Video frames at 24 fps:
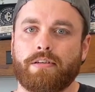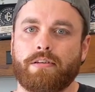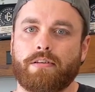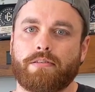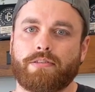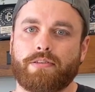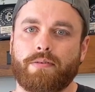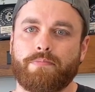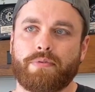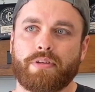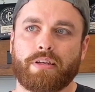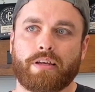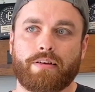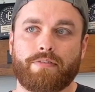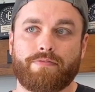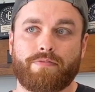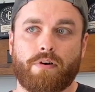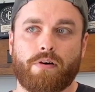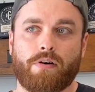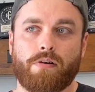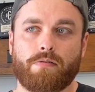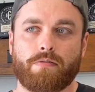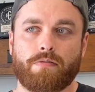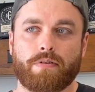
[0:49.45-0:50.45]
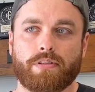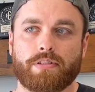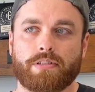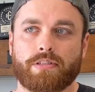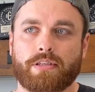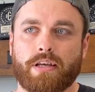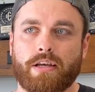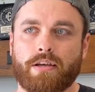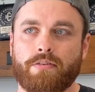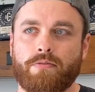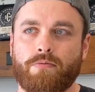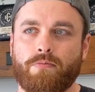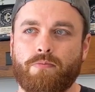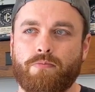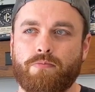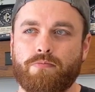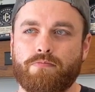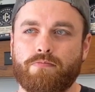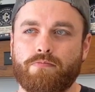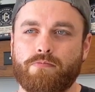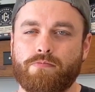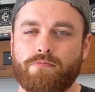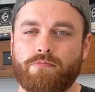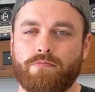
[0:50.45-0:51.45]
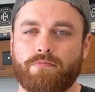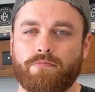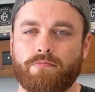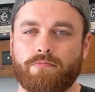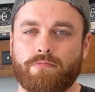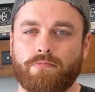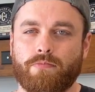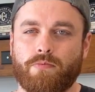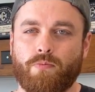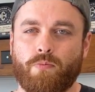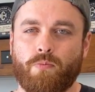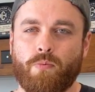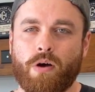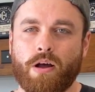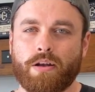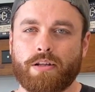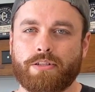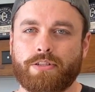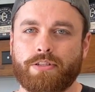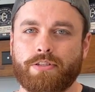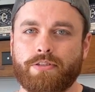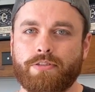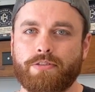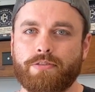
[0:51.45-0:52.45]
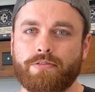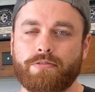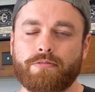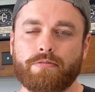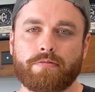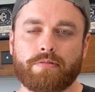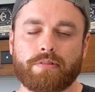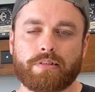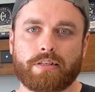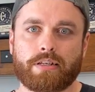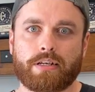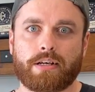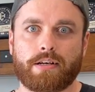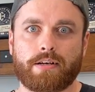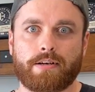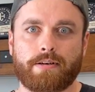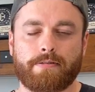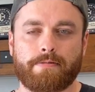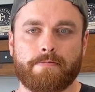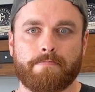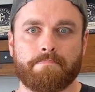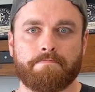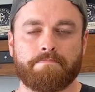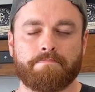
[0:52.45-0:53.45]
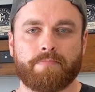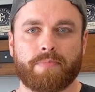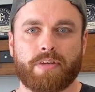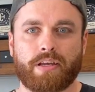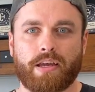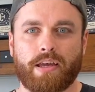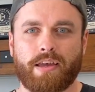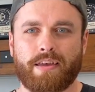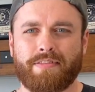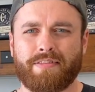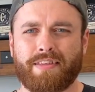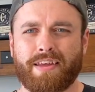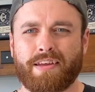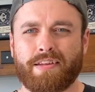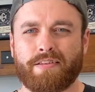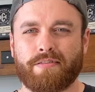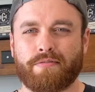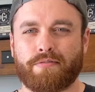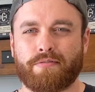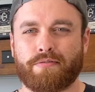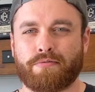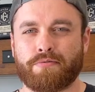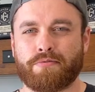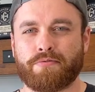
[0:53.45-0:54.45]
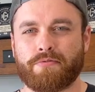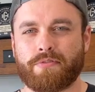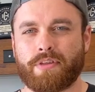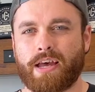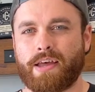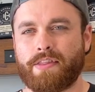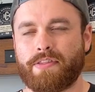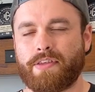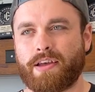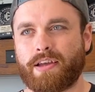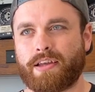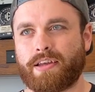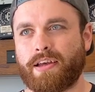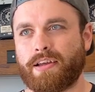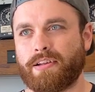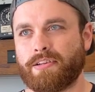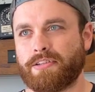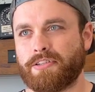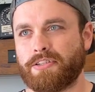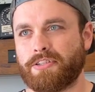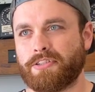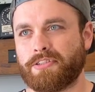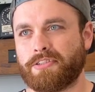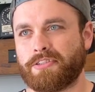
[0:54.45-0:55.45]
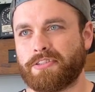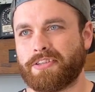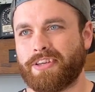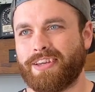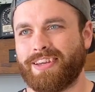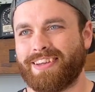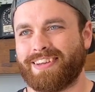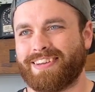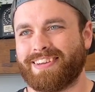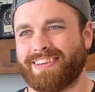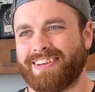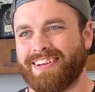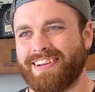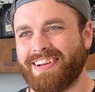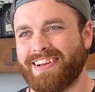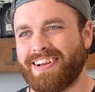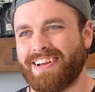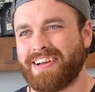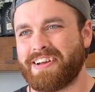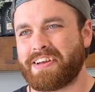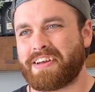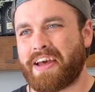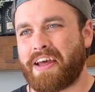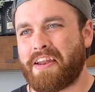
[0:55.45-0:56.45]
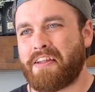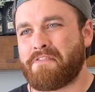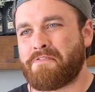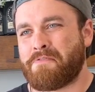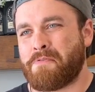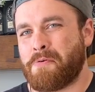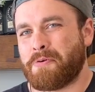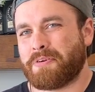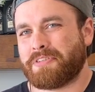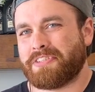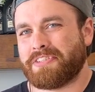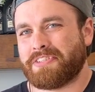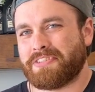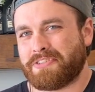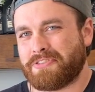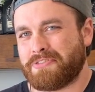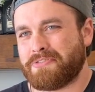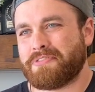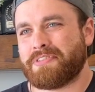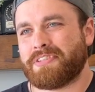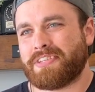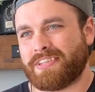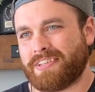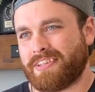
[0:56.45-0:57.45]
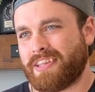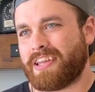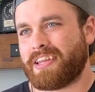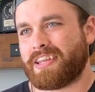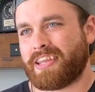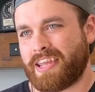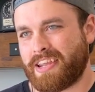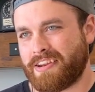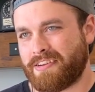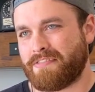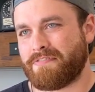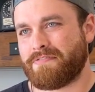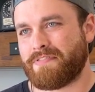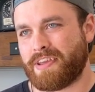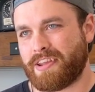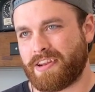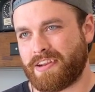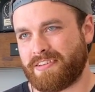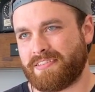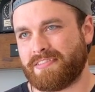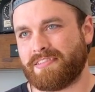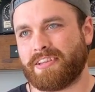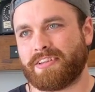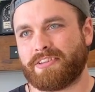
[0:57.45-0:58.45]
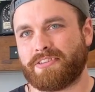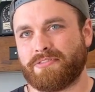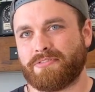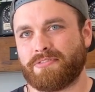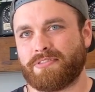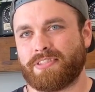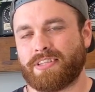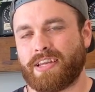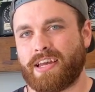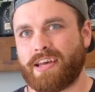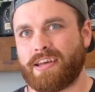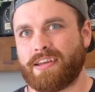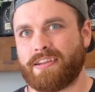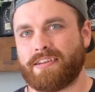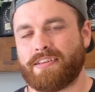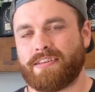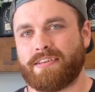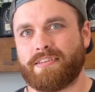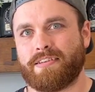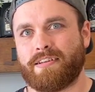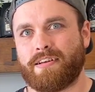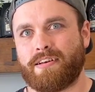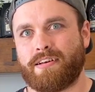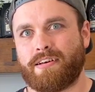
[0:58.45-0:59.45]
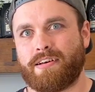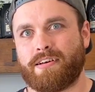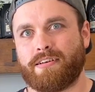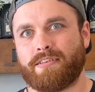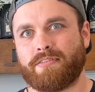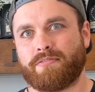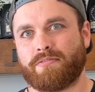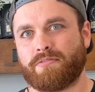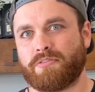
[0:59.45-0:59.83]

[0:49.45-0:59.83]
Something I've always kind of wanted to do, um, and then through that, that kind of just like kind of forces you to like innovate, like you said, and uh,